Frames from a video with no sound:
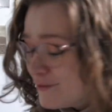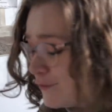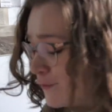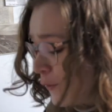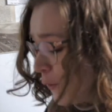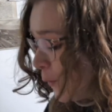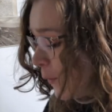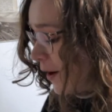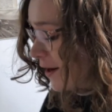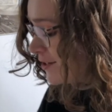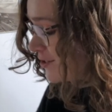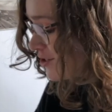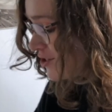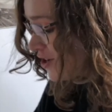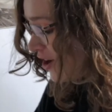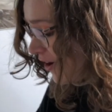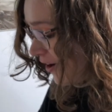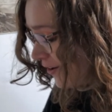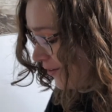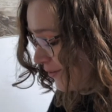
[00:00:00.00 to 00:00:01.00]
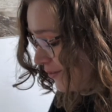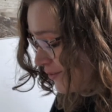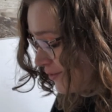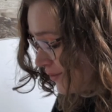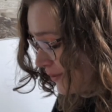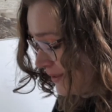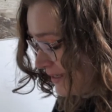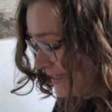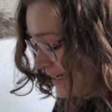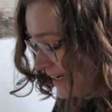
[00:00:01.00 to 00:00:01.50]
for a child
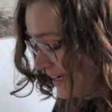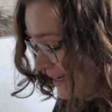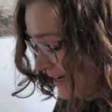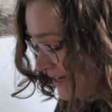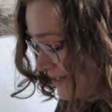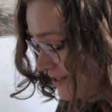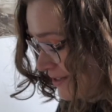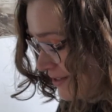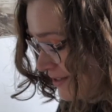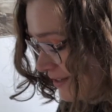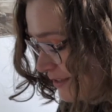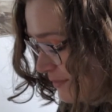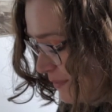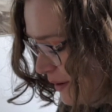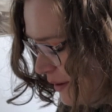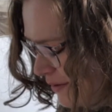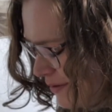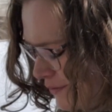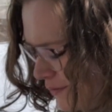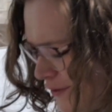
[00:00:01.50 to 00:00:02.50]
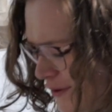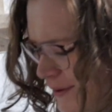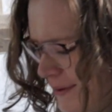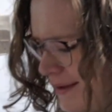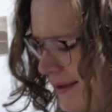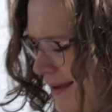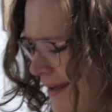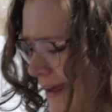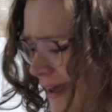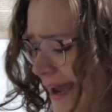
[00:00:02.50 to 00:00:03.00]
or a teenager to experience, for
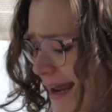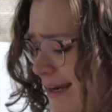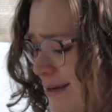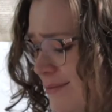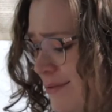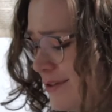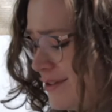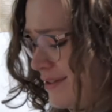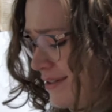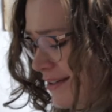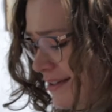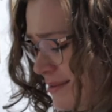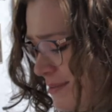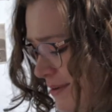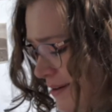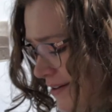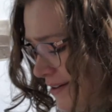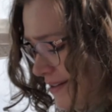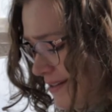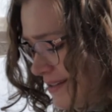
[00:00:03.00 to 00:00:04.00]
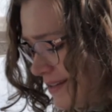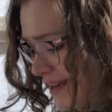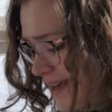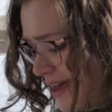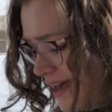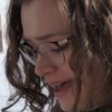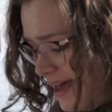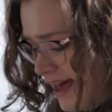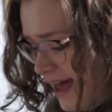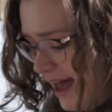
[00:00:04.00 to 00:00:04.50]
anyone to experience.
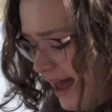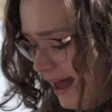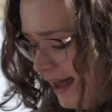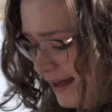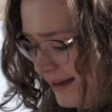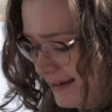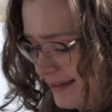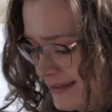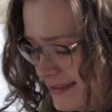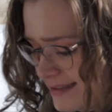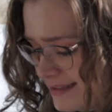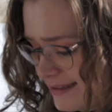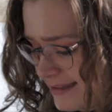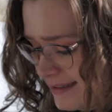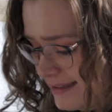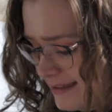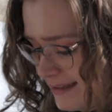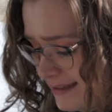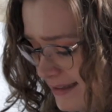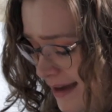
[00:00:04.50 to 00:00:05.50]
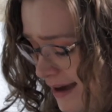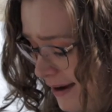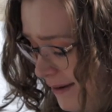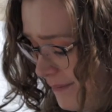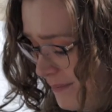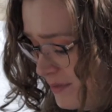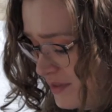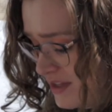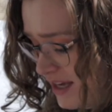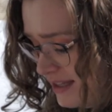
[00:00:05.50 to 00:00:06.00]
And yeah,
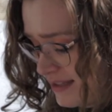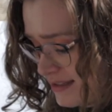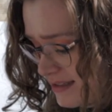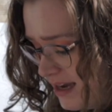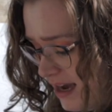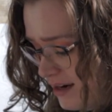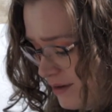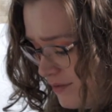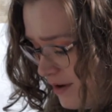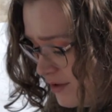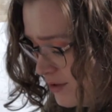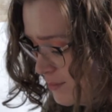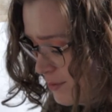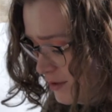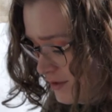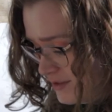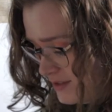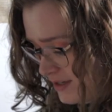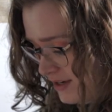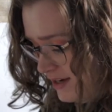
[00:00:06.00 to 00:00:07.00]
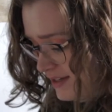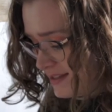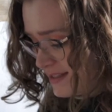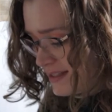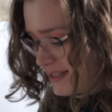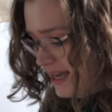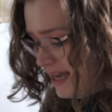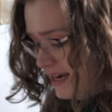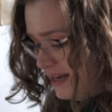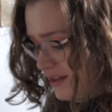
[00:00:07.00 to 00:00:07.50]
that's kind of how the book
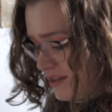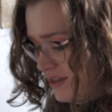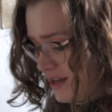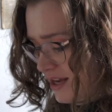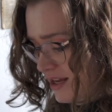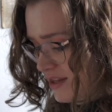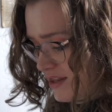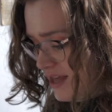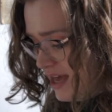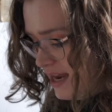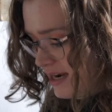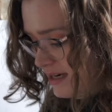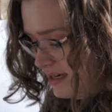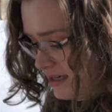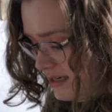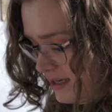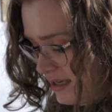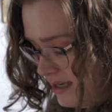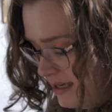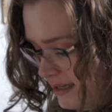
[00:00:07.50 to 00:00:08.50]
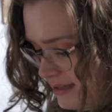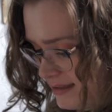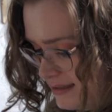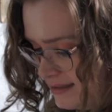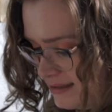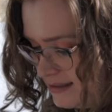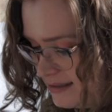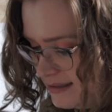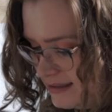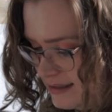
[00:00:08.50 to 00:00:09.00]
starts. And I think then
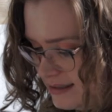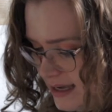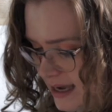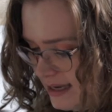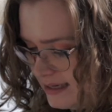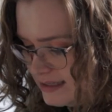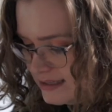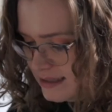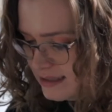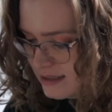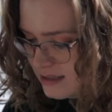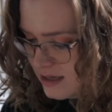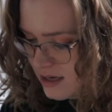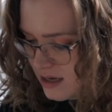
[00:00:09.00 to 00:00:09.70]
it's set